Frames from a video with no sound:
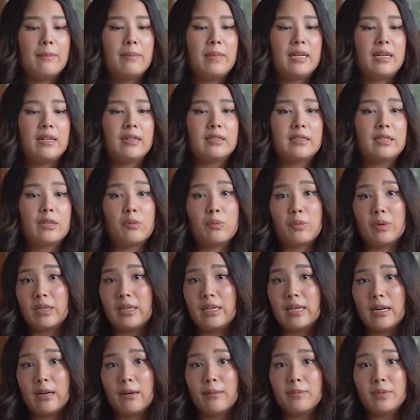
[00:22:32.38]
because it
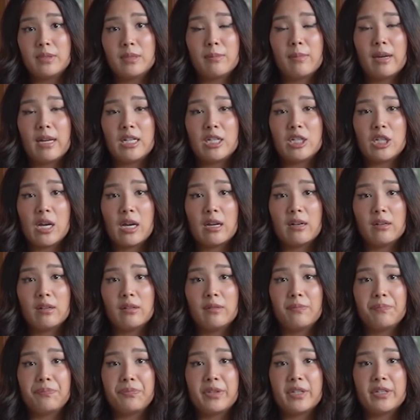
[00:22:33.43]
really helps my
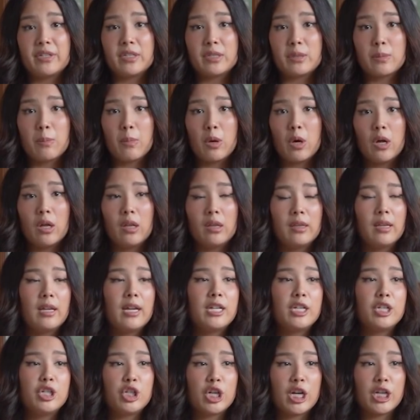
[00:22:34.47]
channel. This small
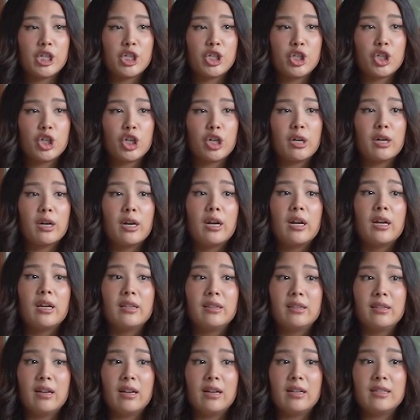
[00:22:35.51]
gesture
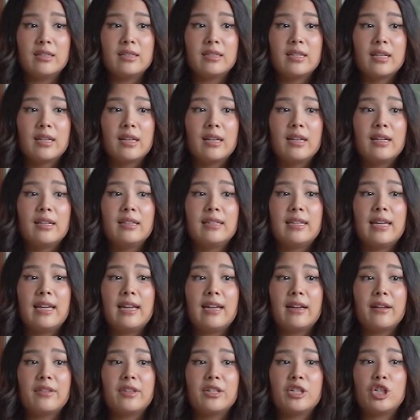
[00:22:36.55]
does
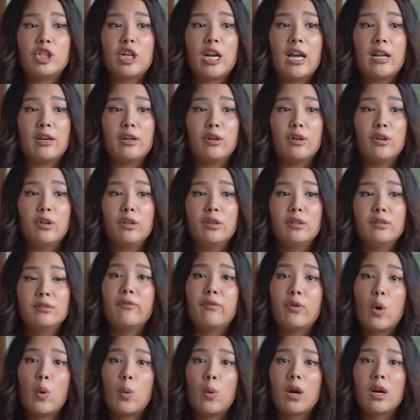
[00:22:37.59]
take the channel
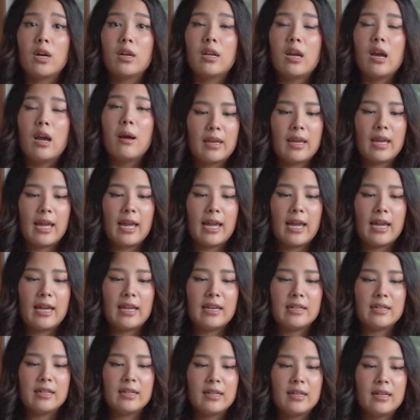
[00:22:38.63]
forward.
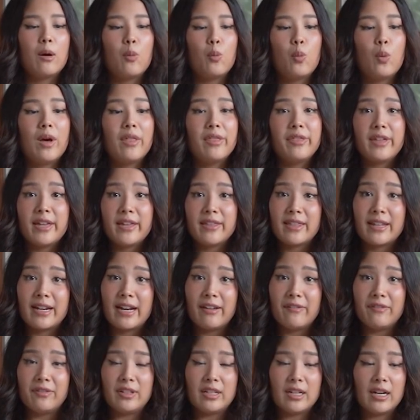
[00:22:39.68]
And one thing that
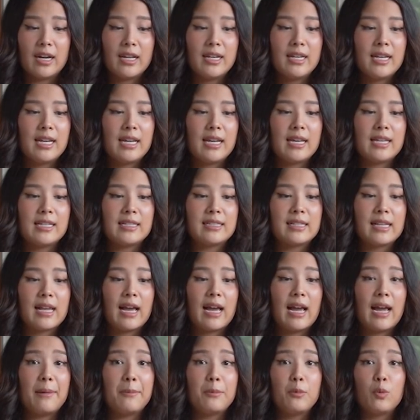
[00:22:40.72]
I've done is
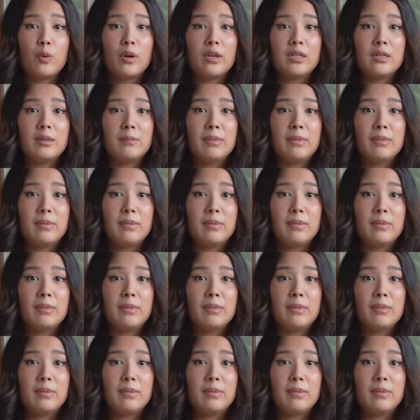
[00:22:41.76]
I'm going to